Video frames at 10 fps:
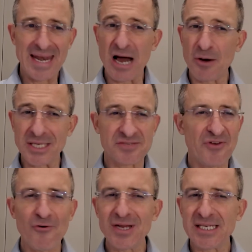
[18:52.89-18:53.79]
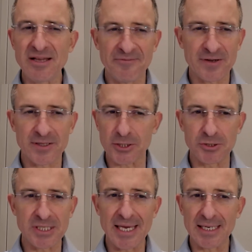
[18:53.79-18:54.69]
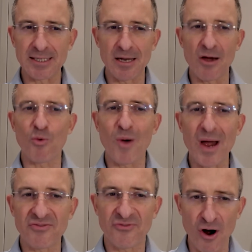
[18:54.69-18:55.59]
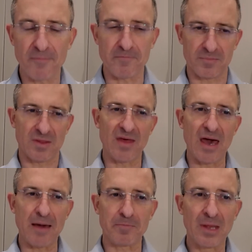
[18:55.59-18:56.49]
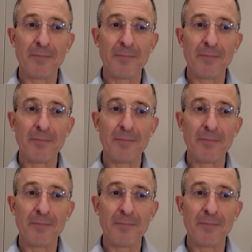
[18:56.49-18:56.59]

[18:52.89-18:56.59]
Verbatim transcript: Now, it's very difficult to take it away from them